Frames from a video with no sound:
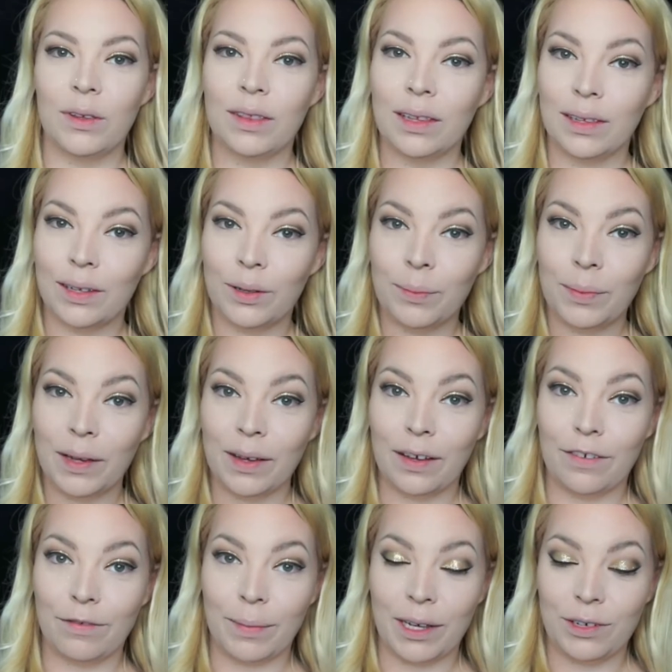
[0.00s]
With a little bit
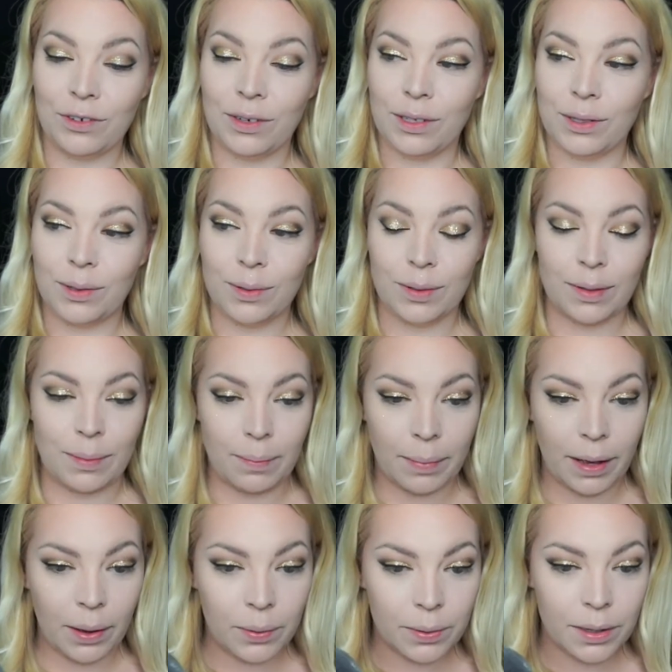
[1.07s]
of my translucent
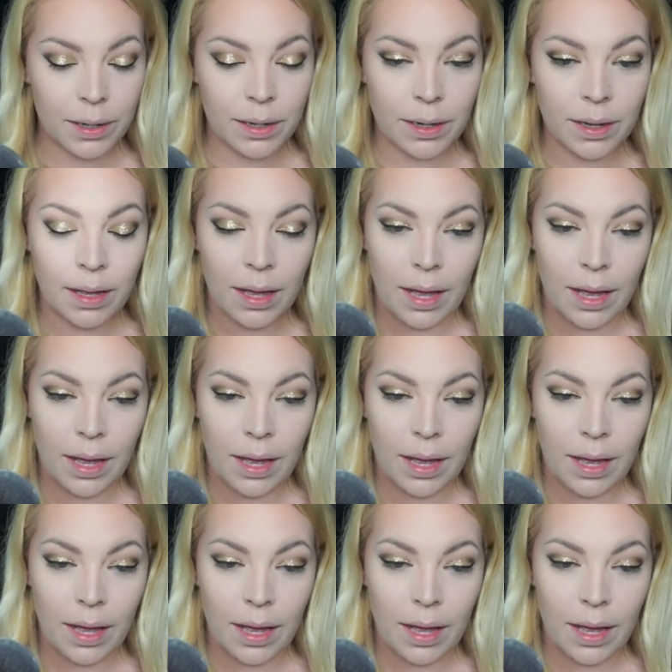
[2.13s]
powder,